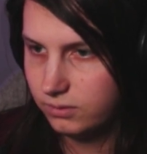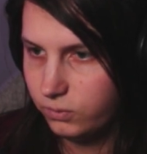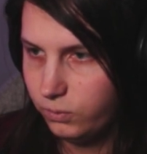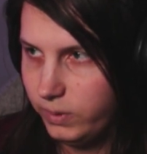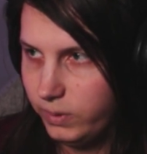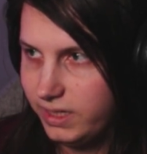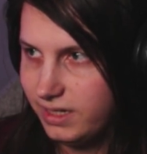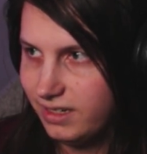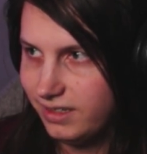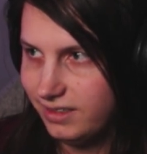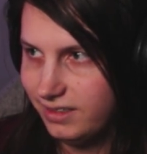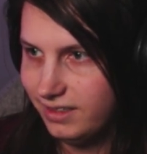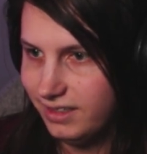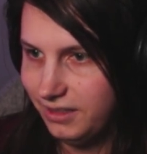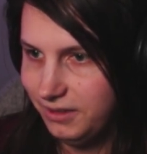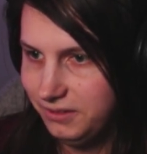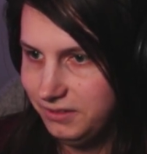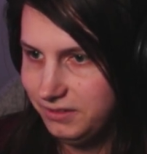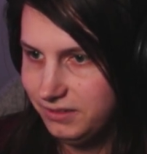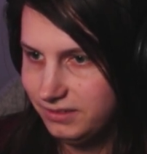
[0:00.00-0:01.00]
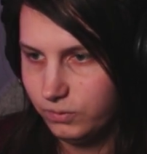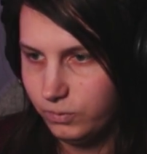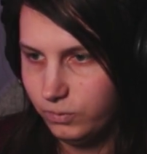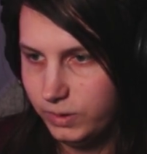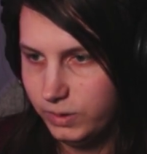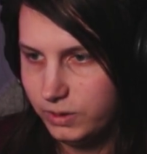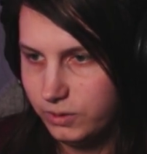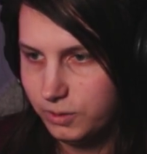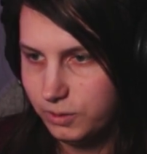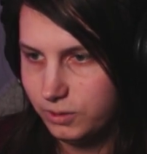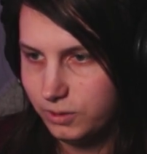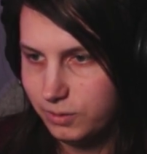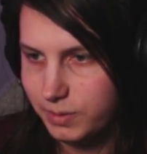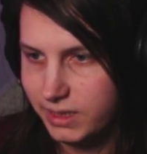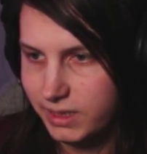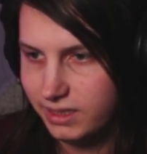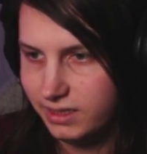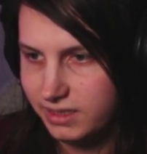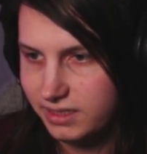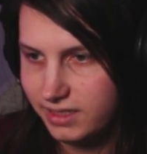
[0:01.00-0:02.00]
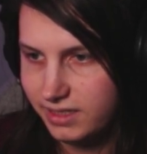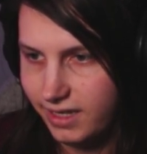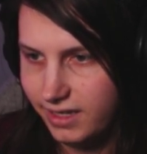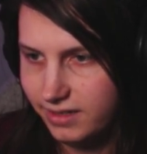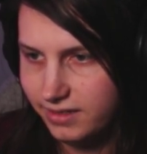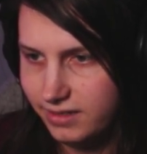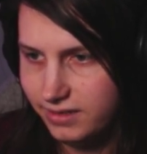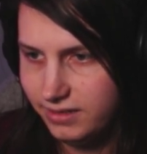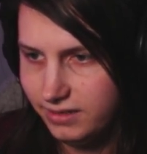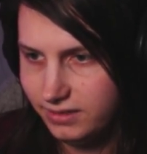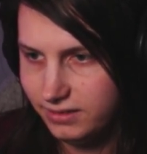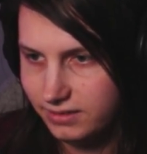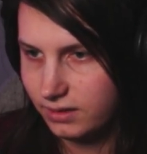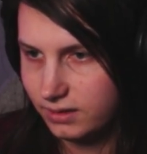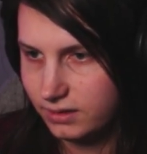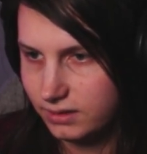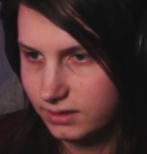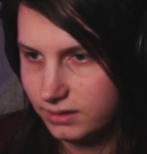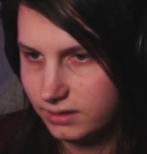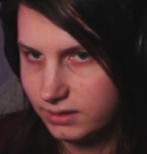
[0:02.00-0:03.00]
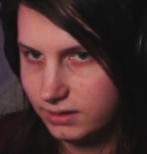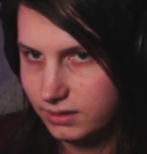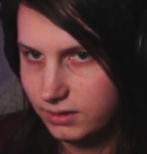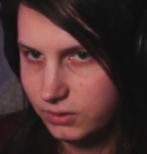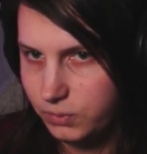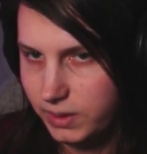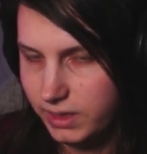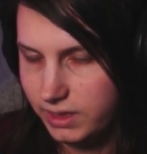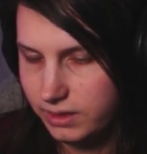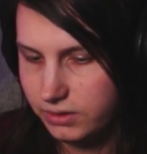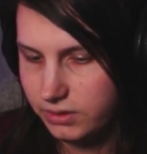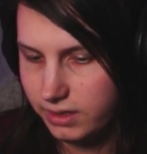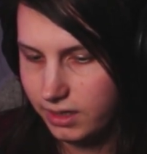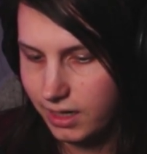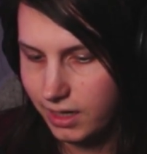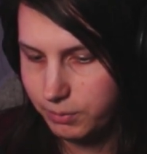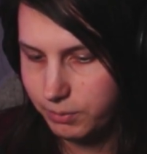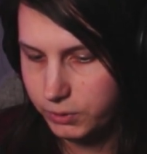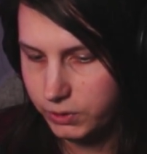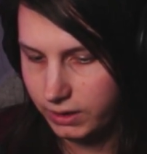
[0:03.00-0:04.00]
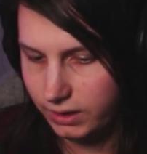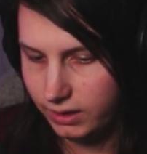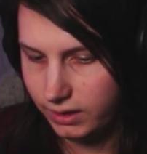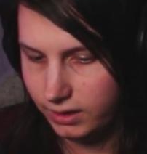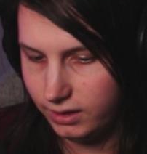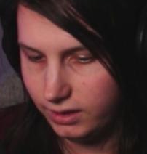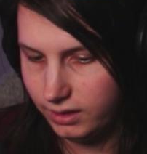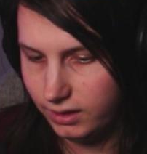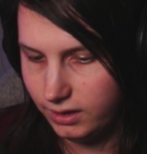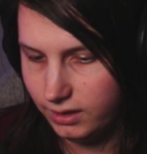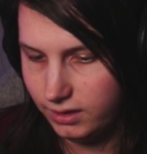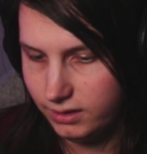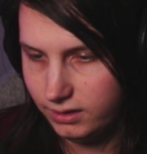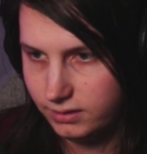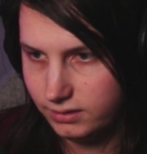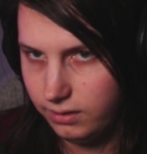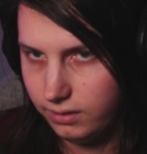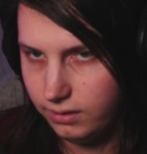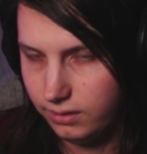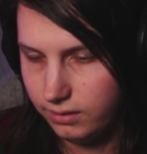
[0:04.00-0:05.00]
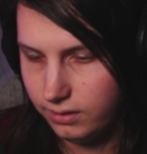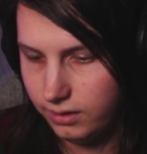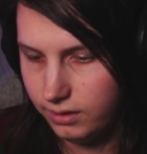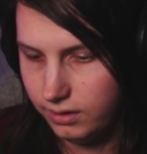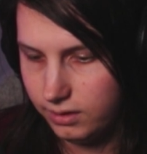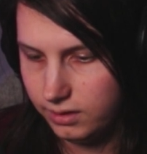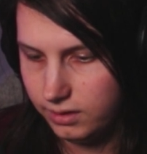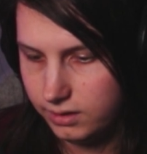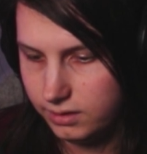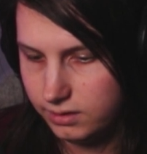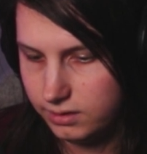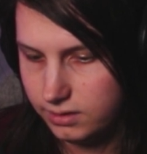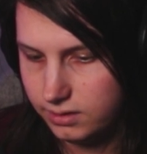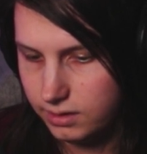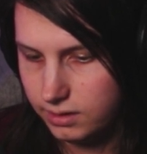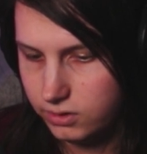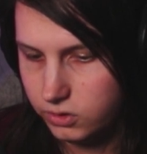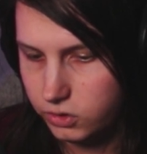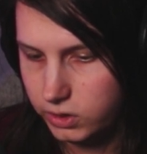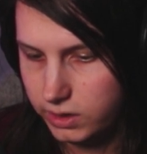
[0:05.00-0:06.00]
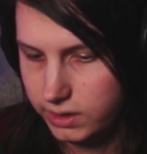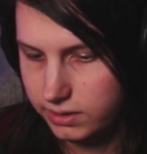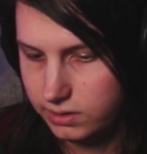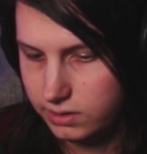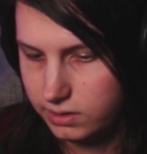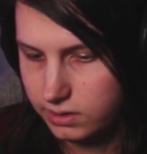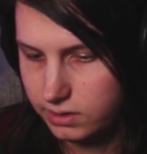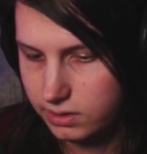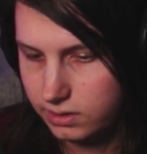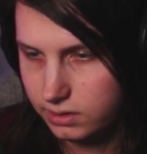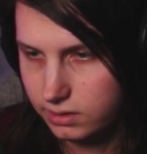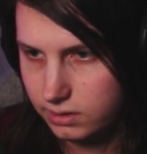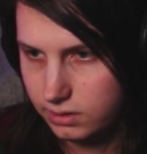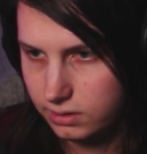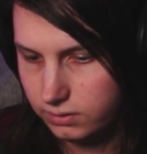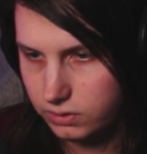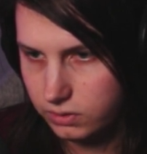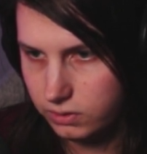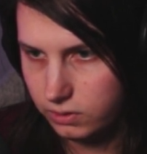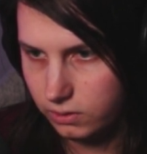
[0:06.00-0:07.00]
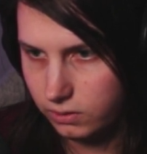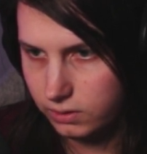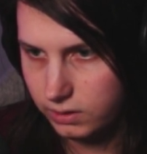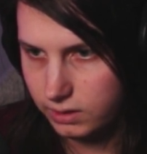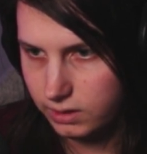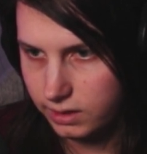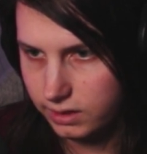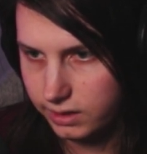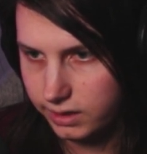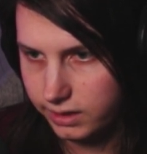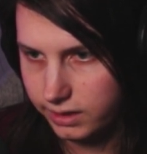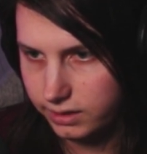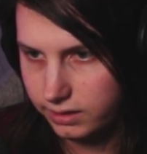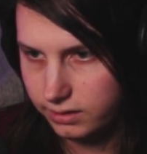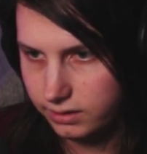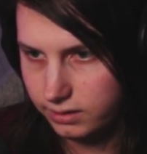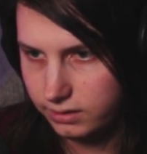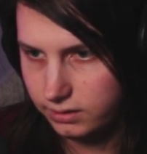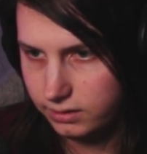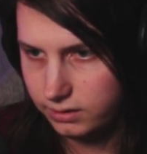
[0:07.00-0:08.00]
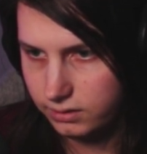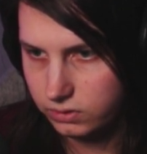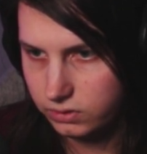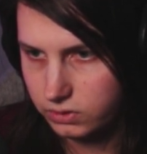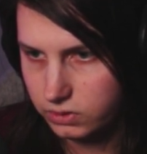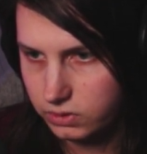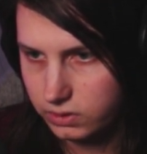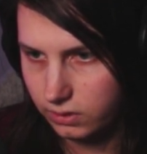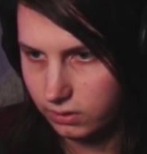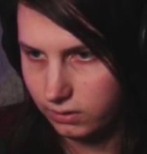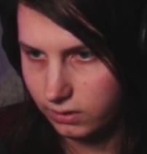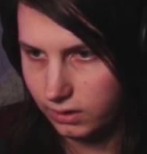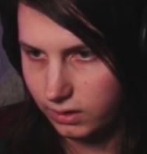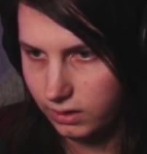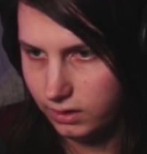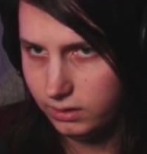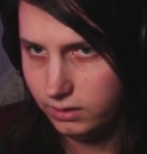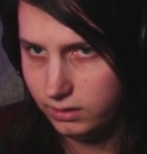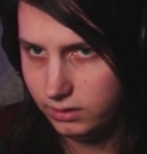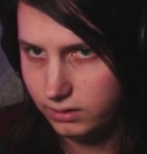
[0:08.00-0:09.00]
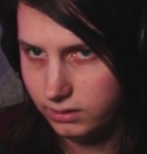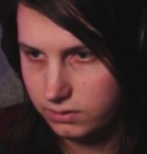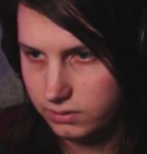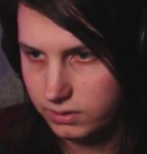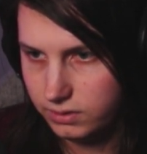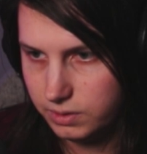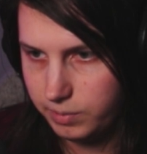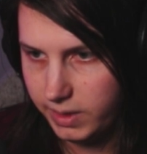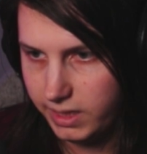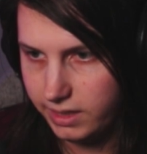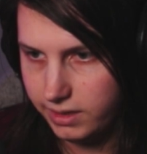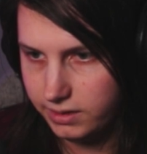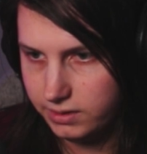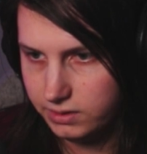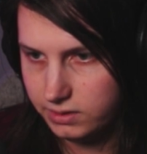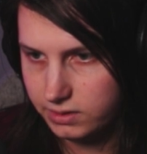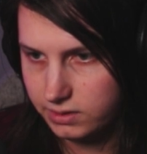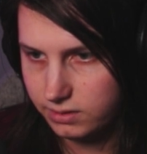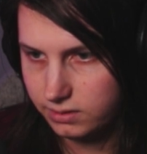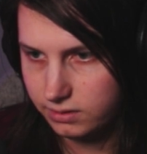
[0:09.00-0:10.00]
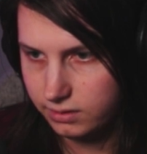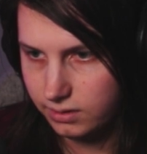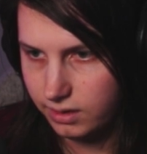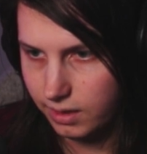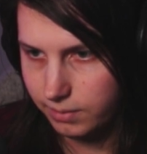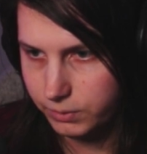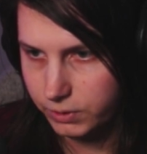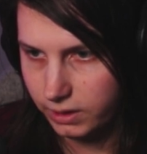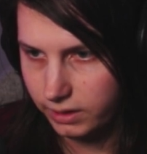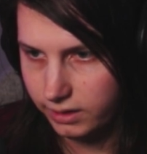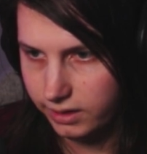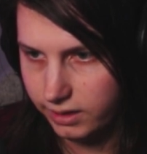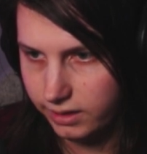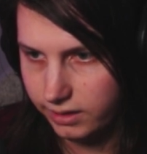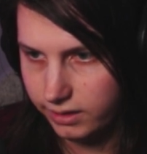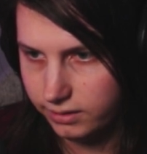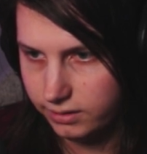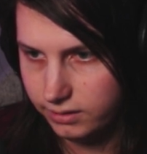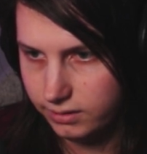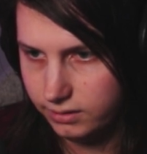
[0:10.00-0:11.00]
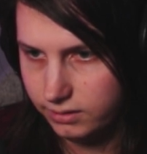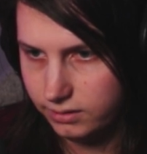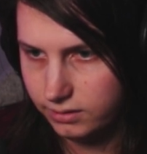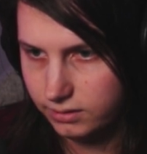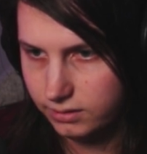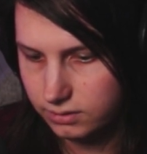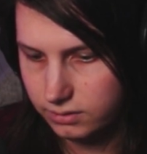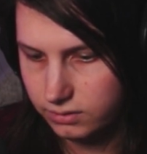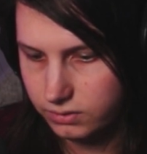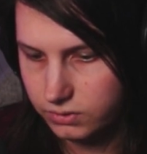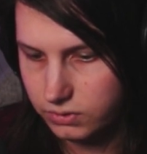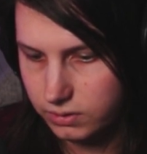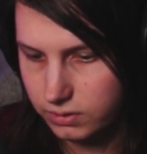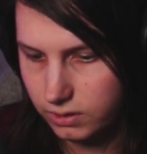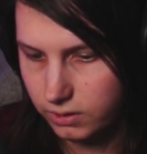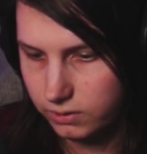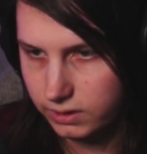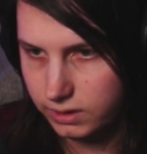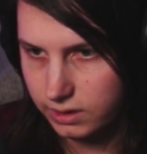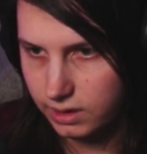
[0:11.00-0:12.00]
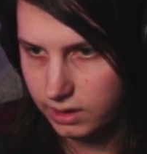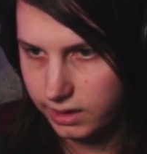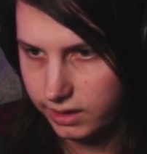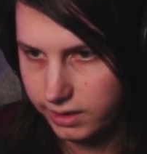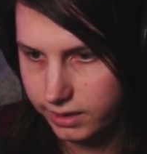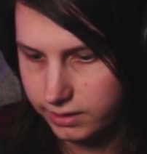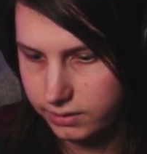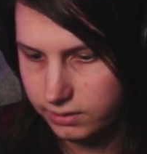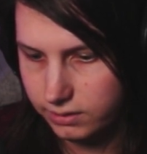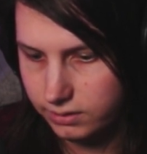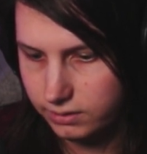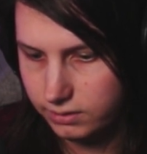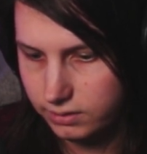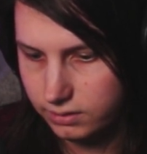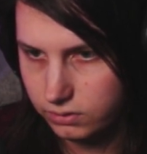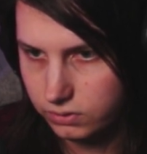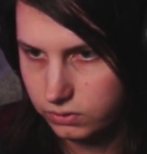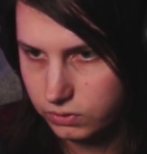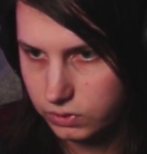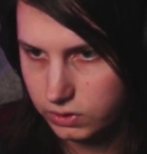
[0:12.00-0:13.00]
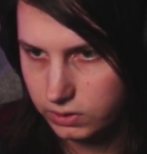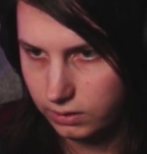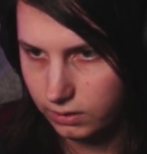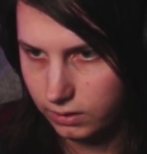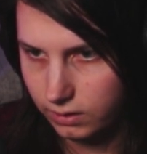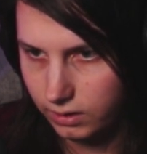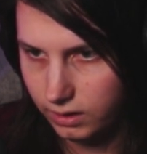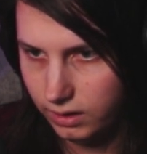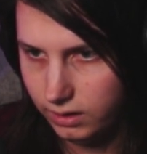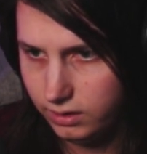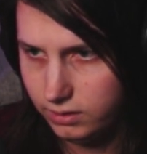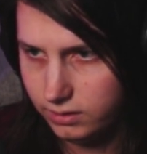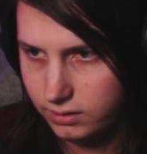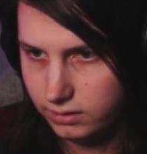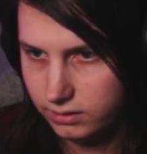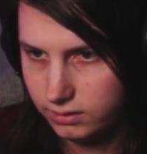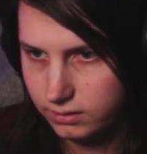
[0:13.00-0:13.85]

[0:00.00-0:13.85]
We got it now. We do a little bit of sed. We need to capture the digits 0 to 9 star space, capture again 0 to 9 star.